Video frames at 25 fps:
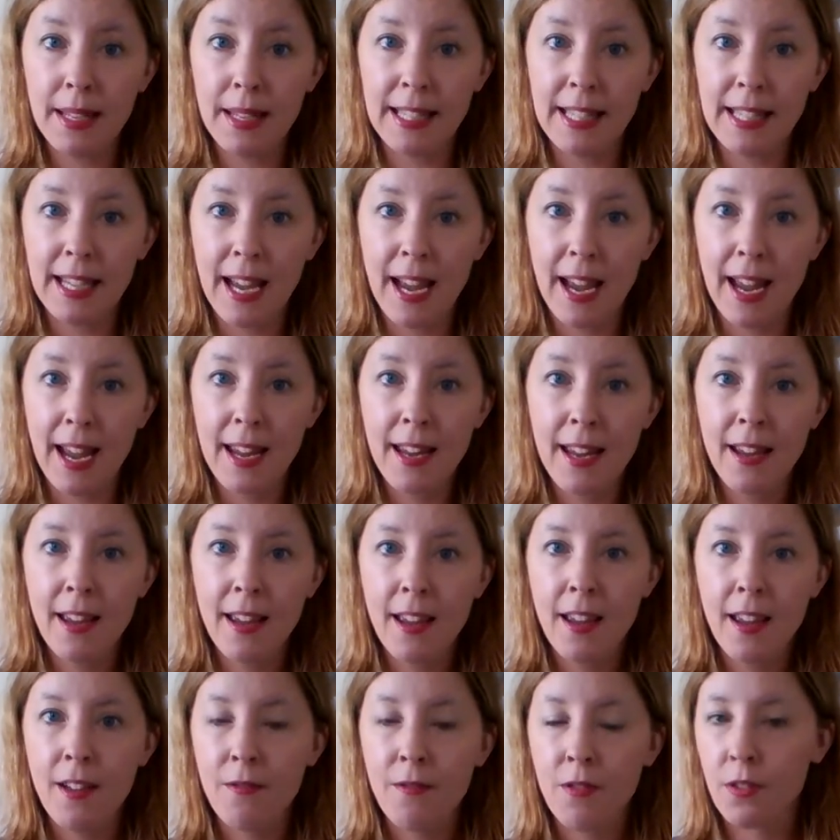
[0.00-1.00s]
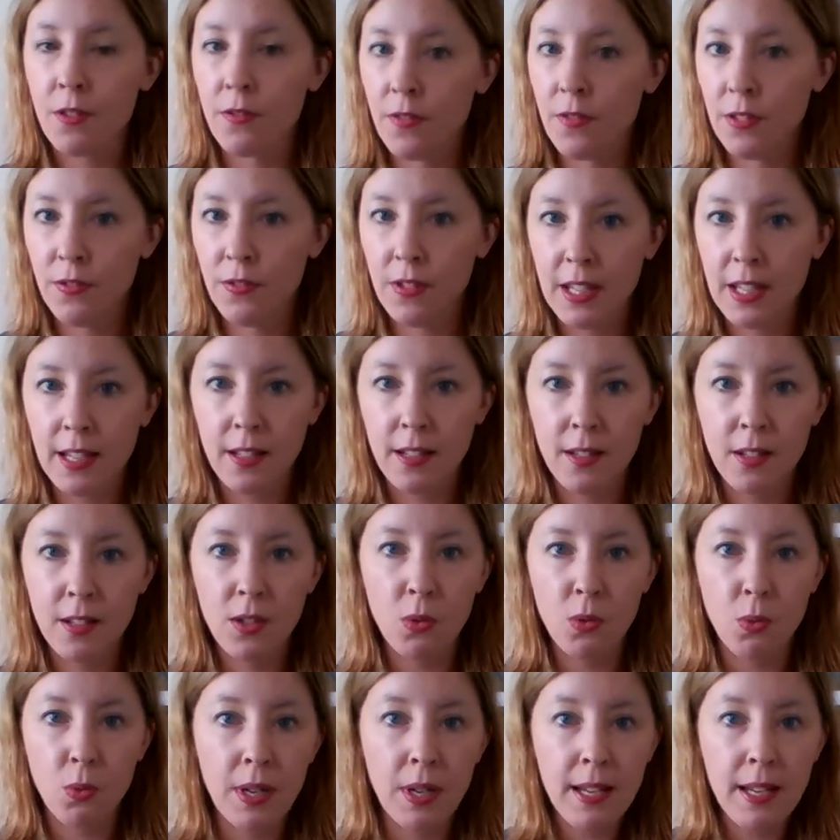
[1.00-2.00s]
a day for 15,
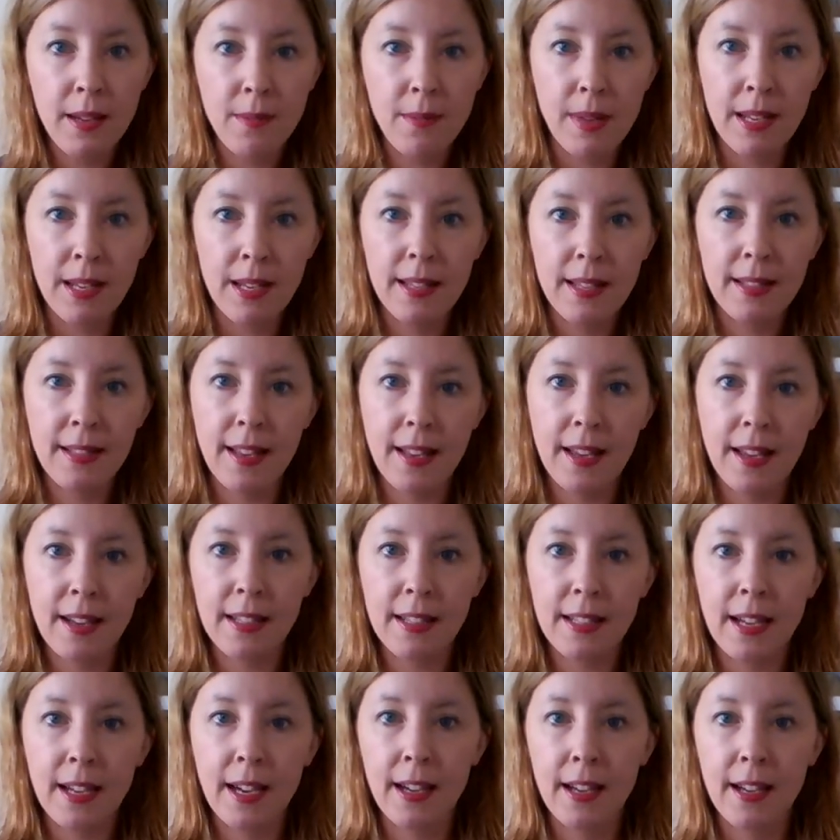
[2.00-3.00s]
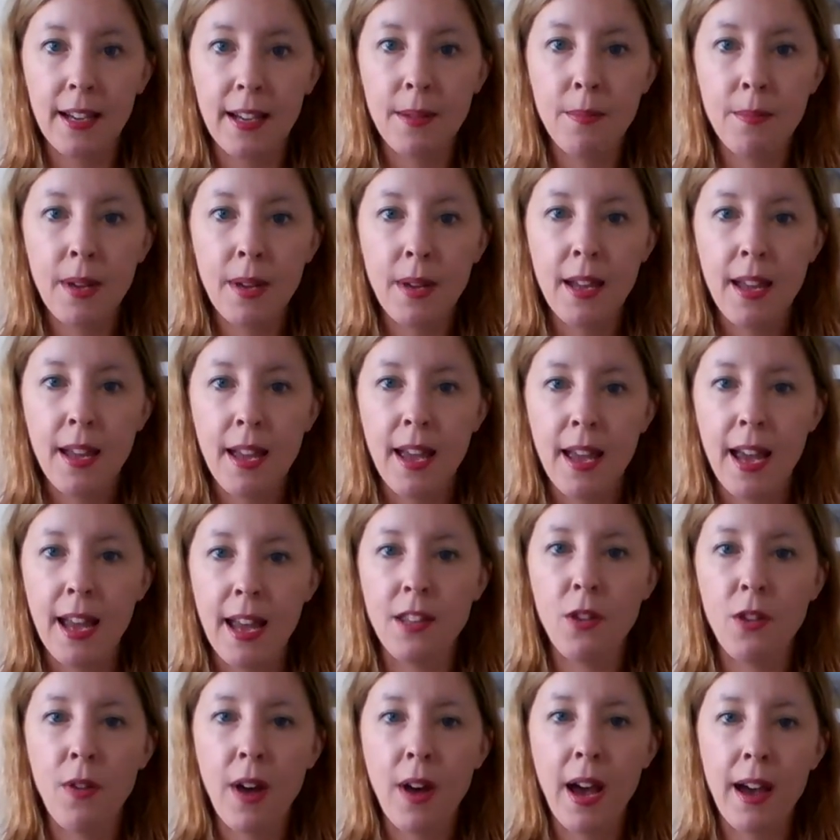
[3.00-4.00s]
20 minutes at a time, and
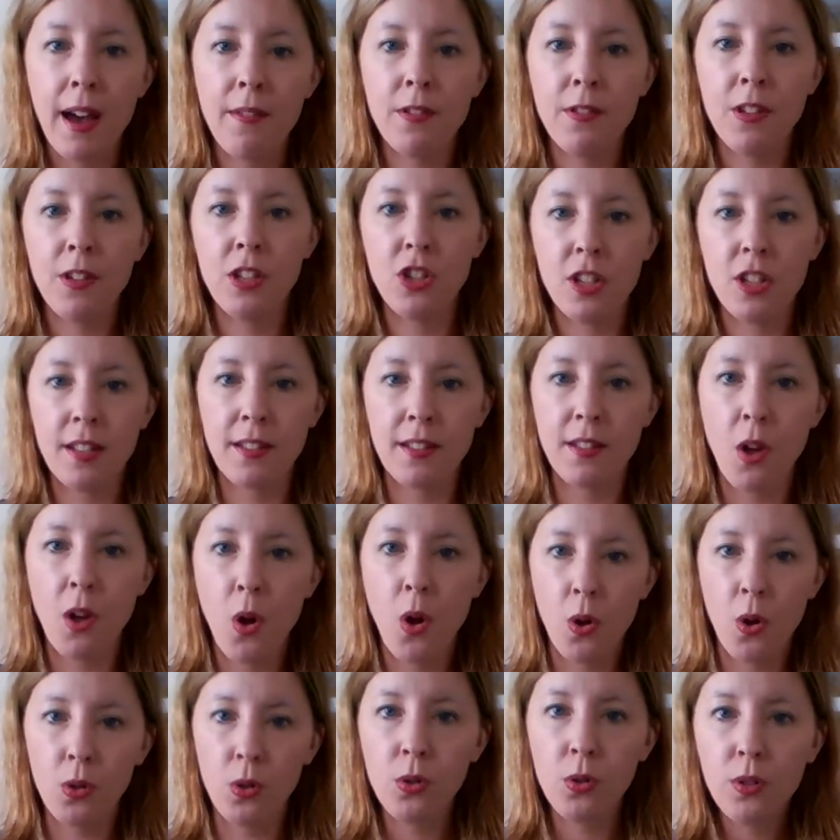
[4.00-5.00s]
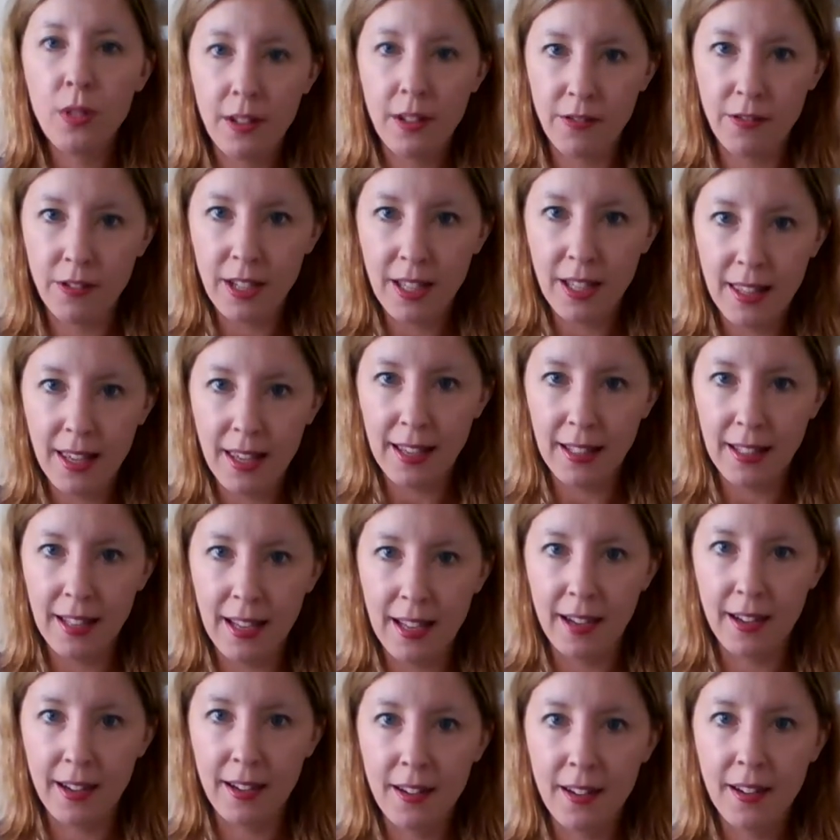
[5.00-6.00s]
you have to just hold everything
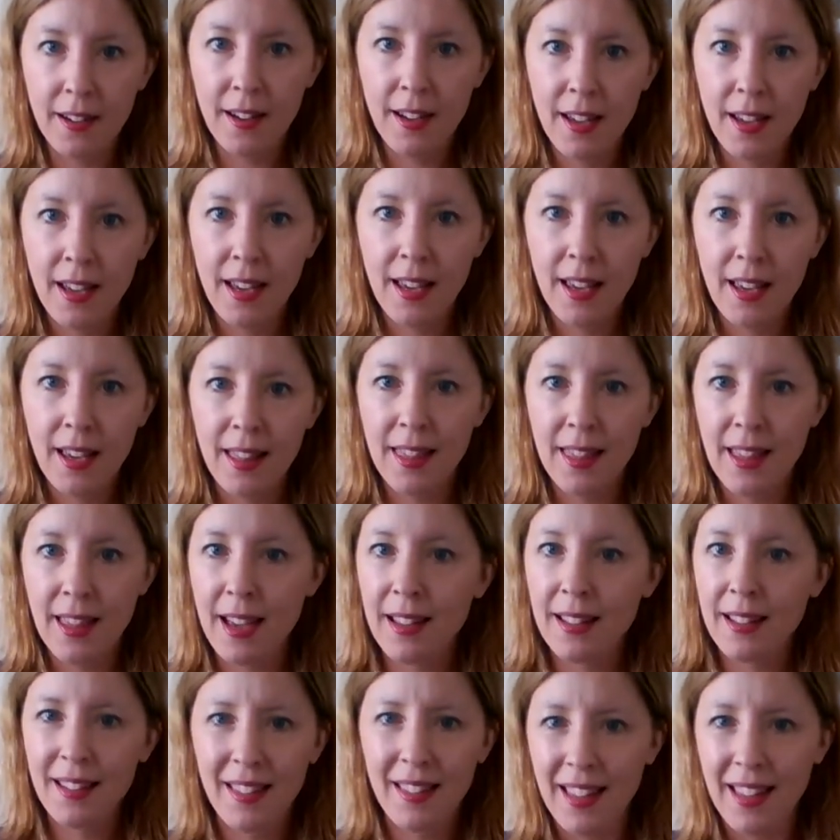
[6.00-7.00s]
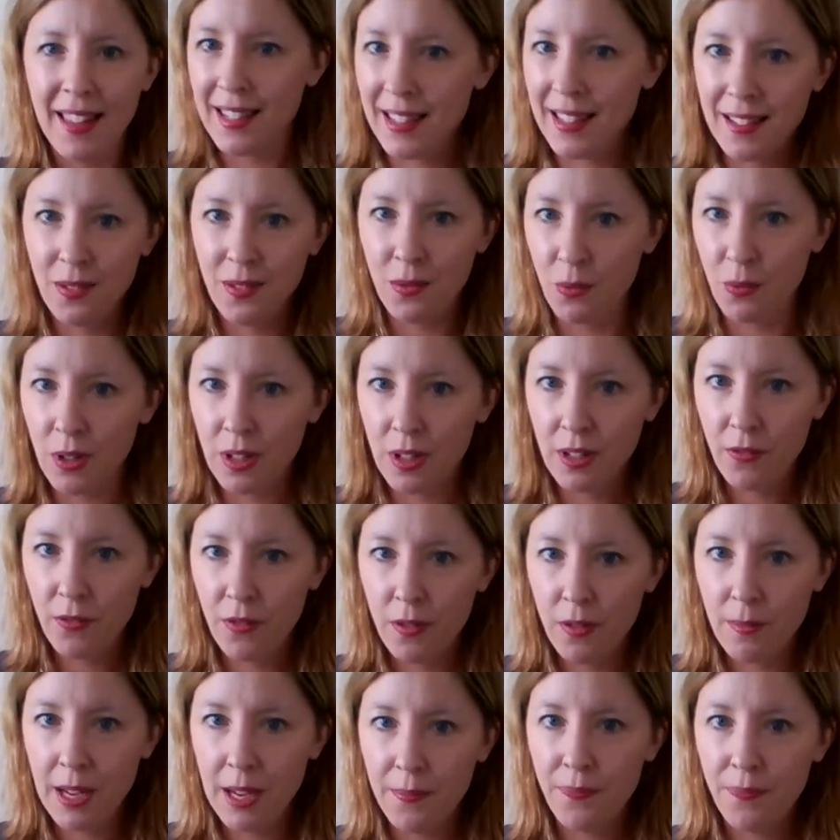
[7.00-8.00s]
there, that, that doesn't work for
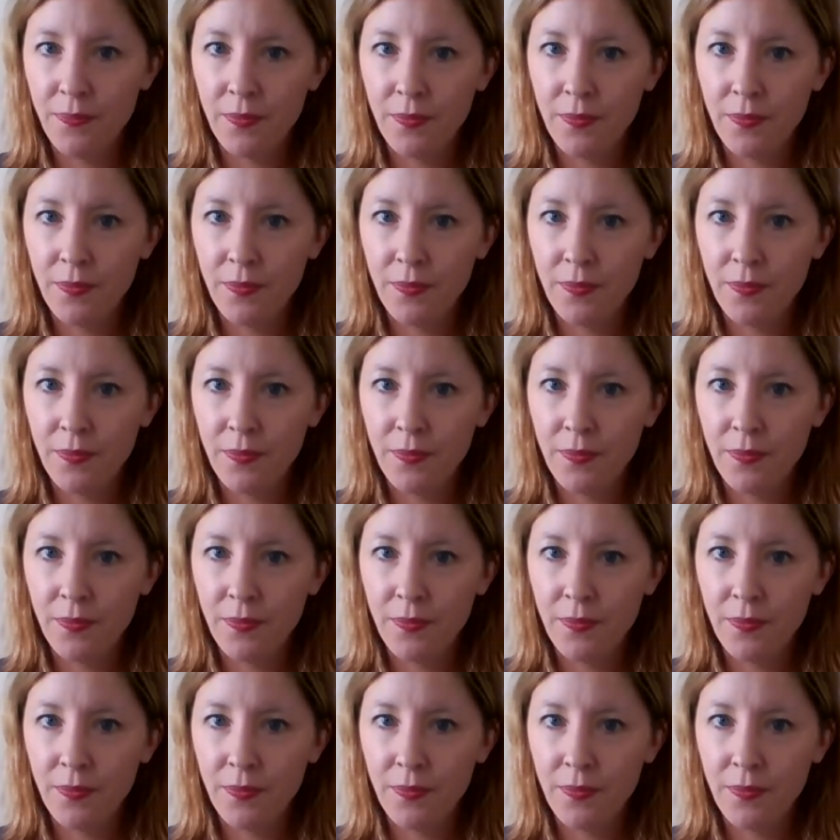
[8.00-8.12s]
me.